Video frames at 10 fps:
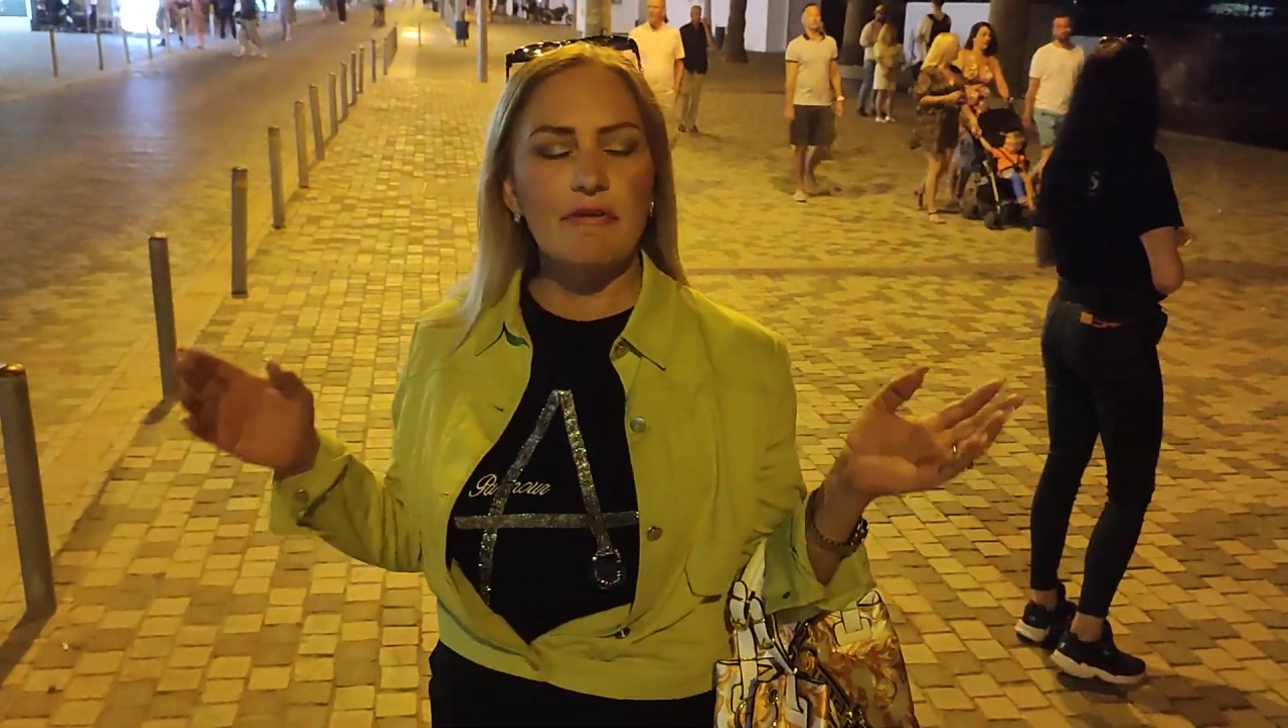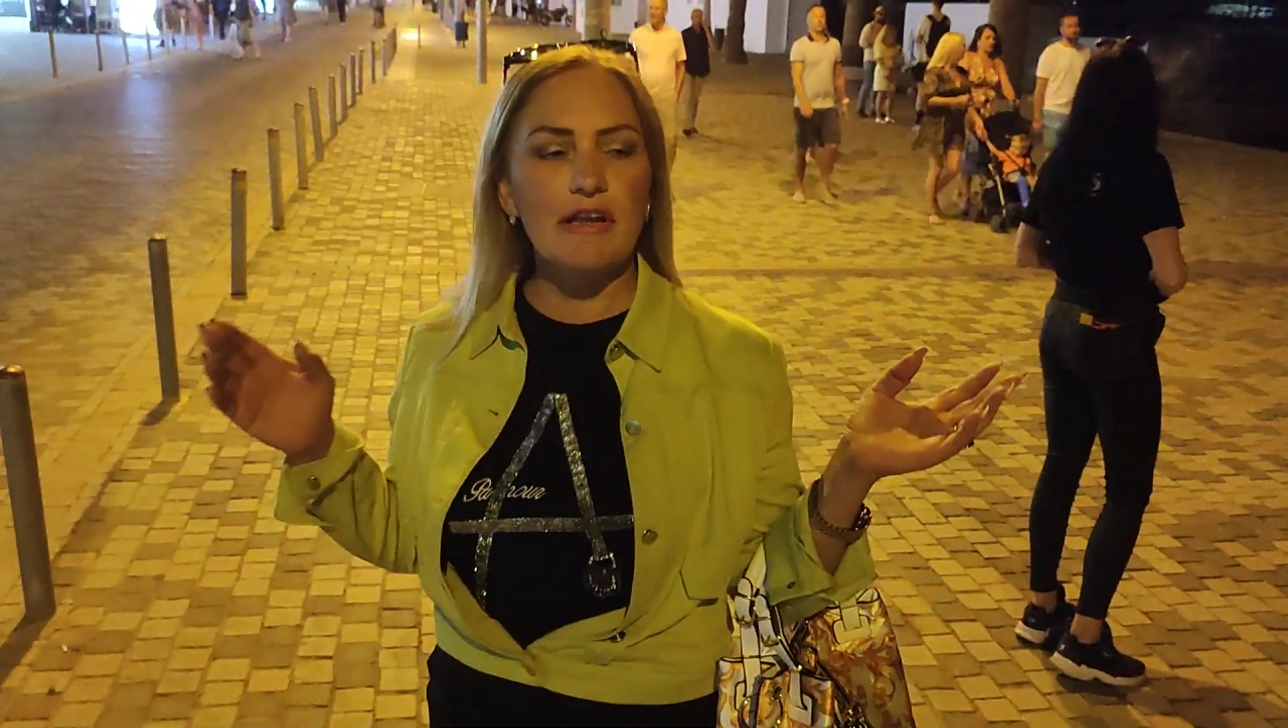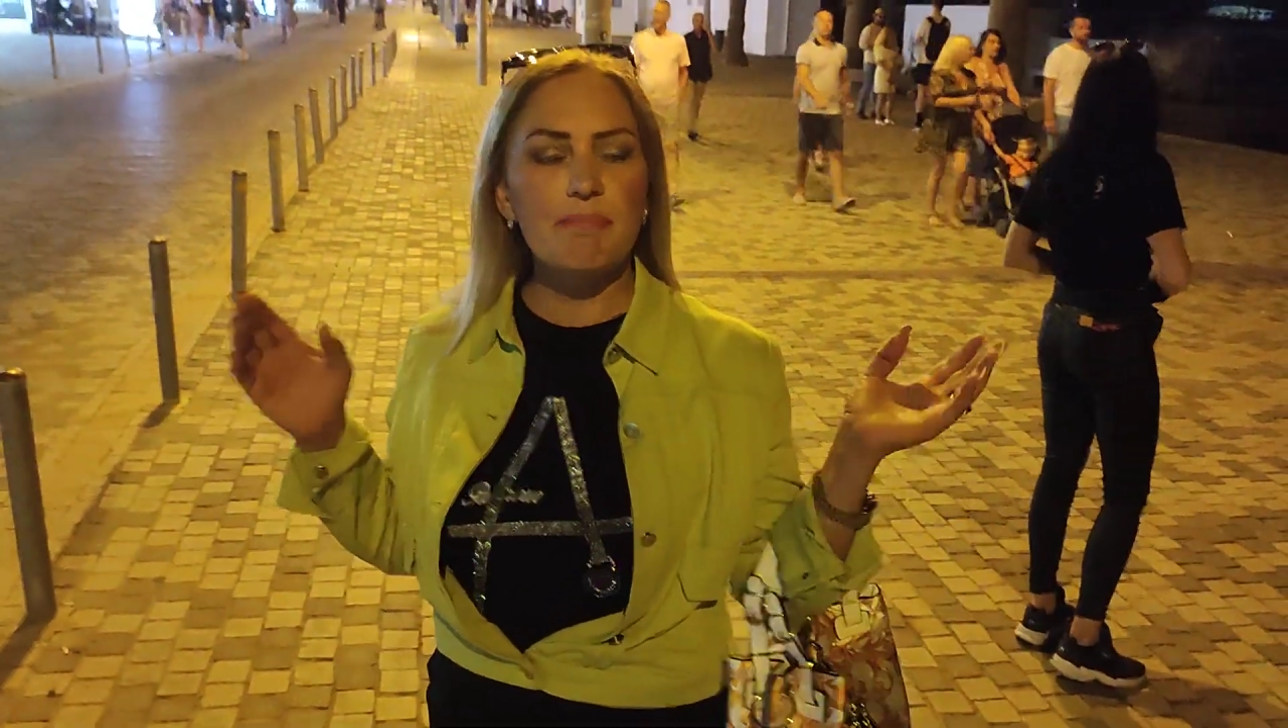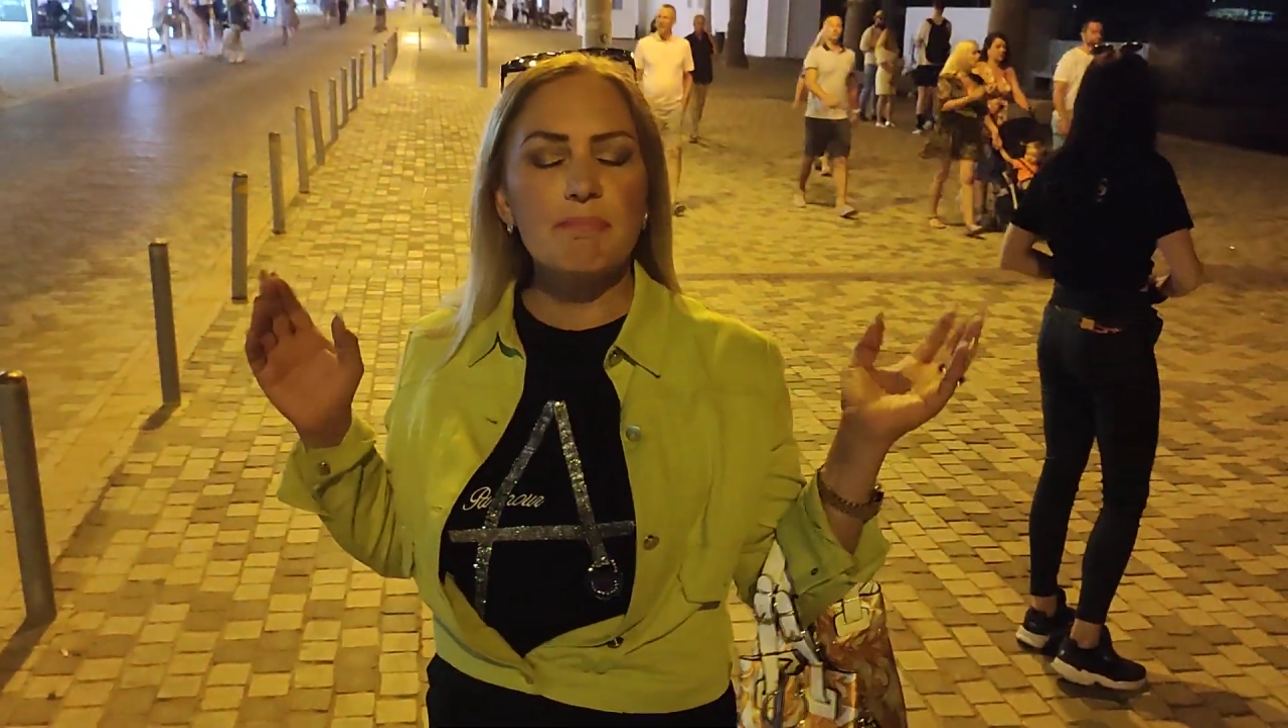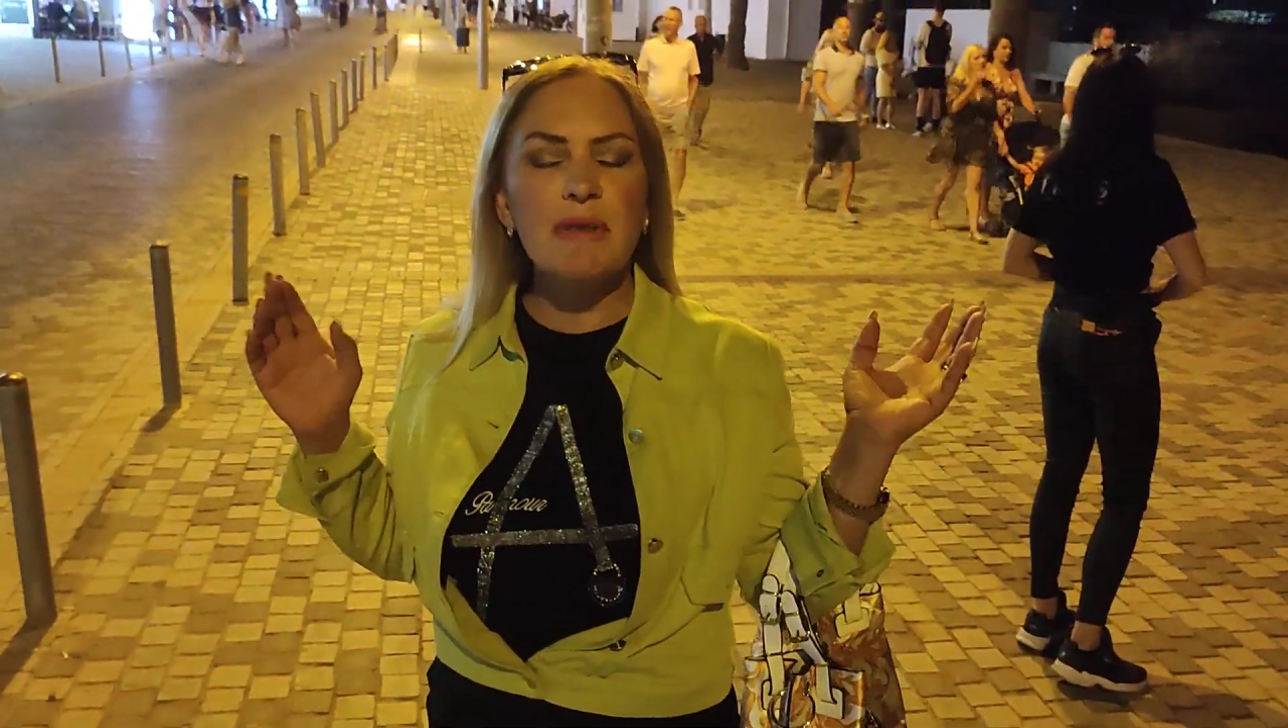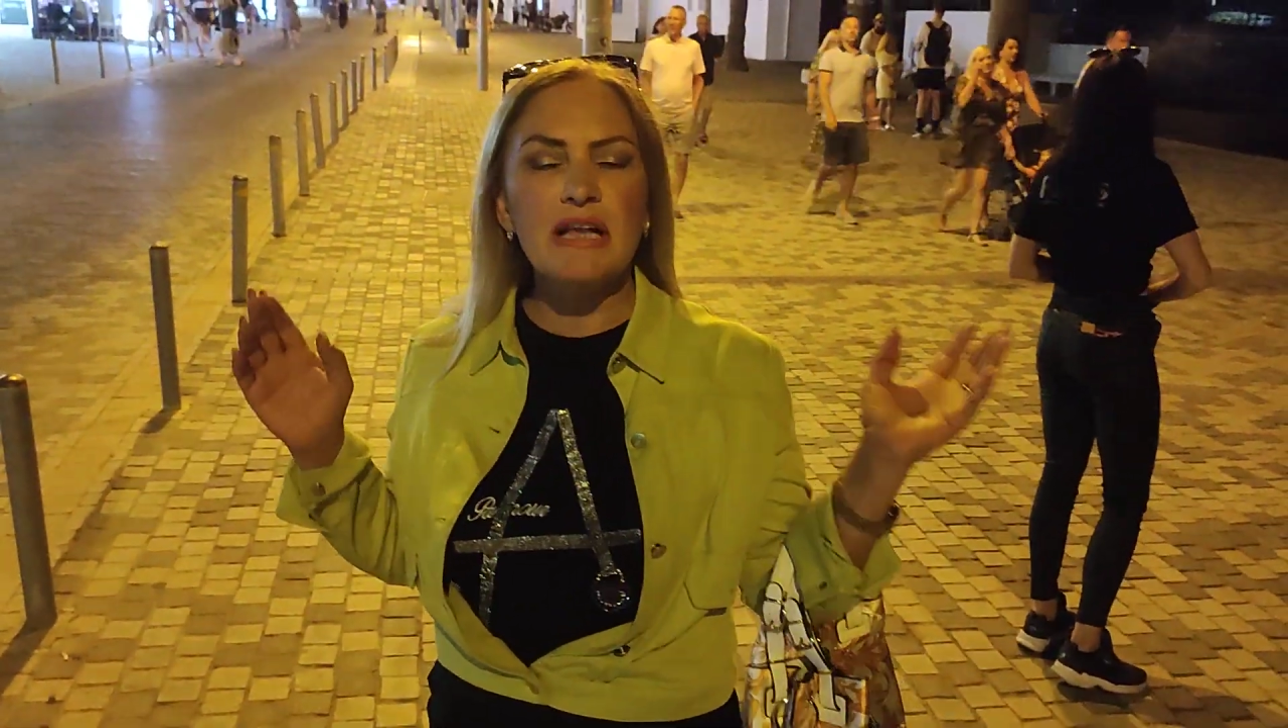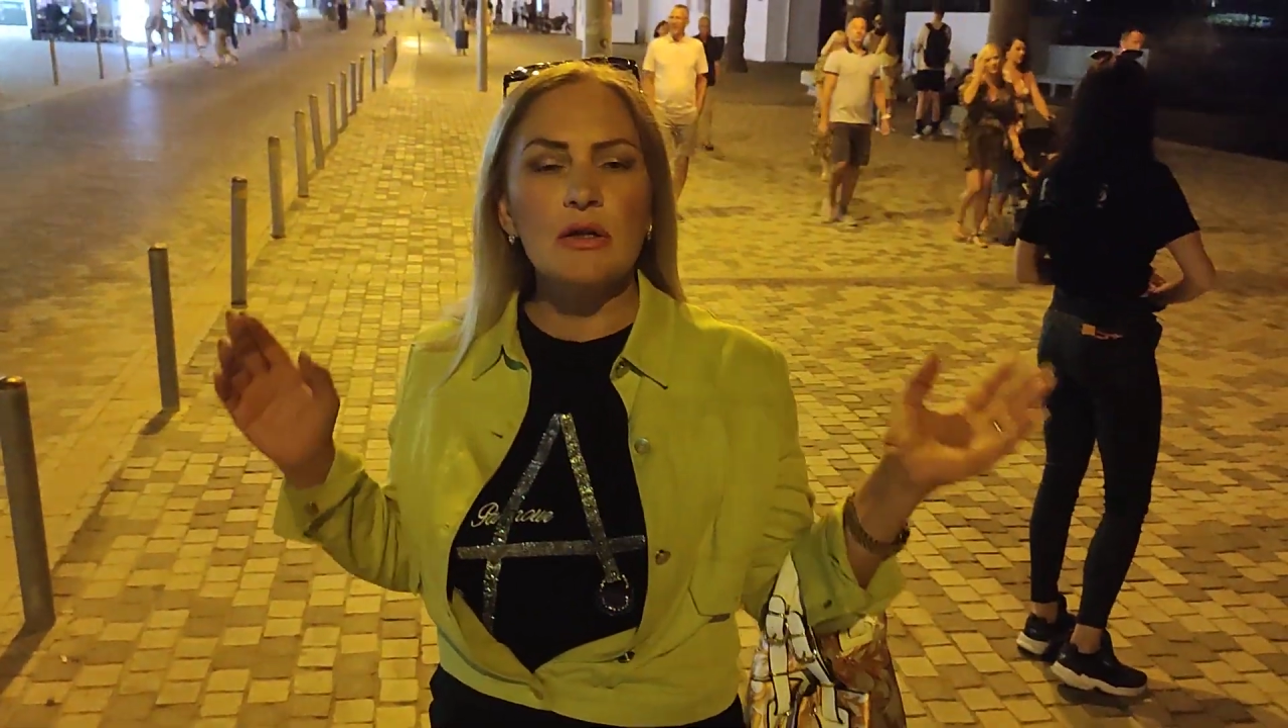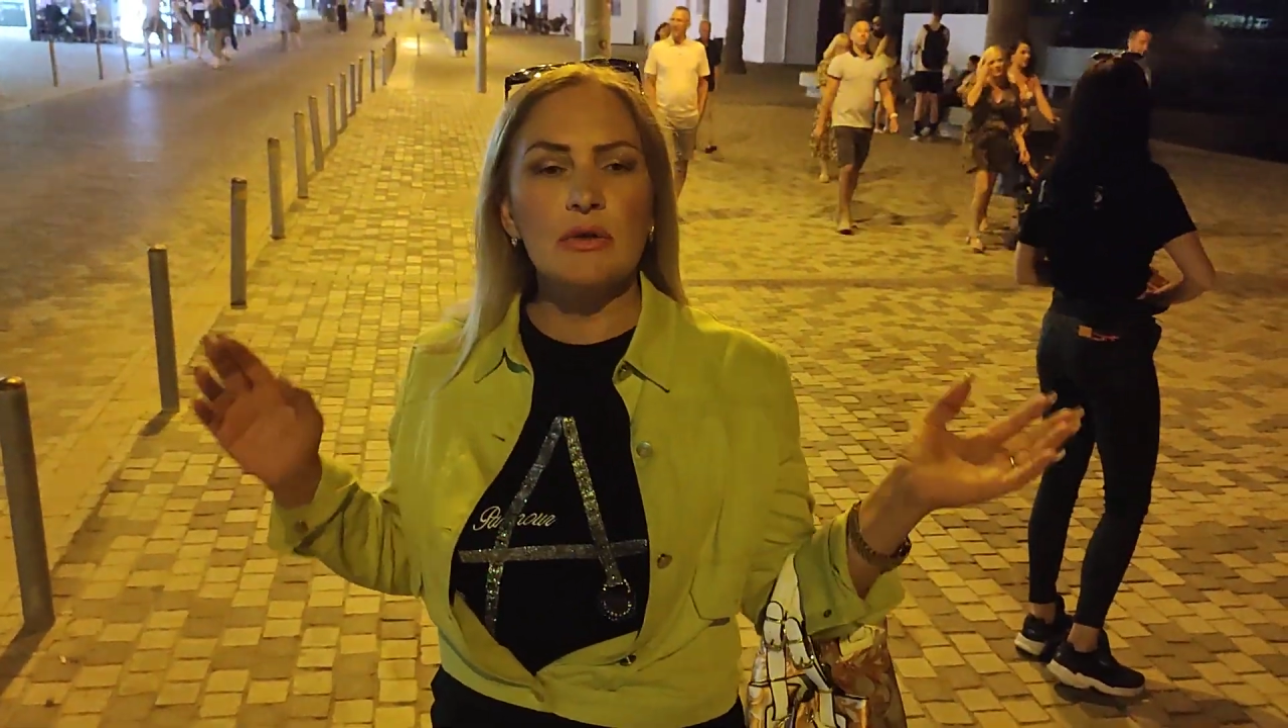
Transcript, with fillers: very big